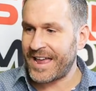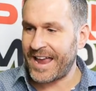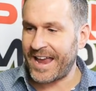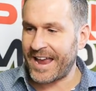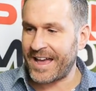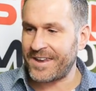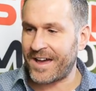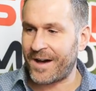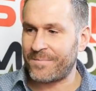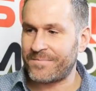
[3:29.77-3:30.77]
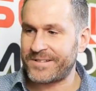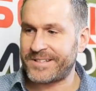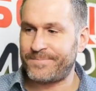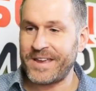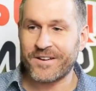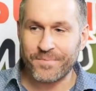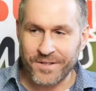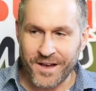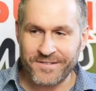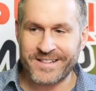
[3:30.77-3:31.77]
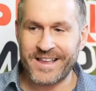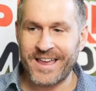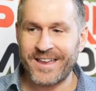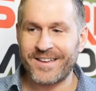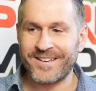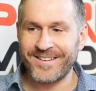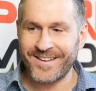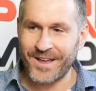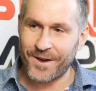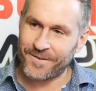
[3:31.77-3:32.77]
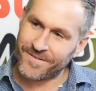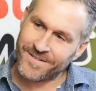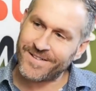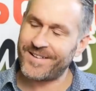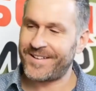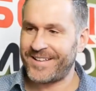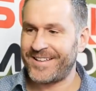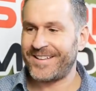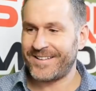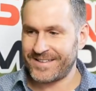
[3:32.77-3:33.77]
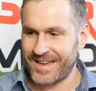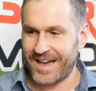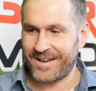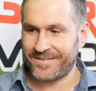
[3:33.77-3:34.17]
and Speaker Pelosi, you know. Yeah.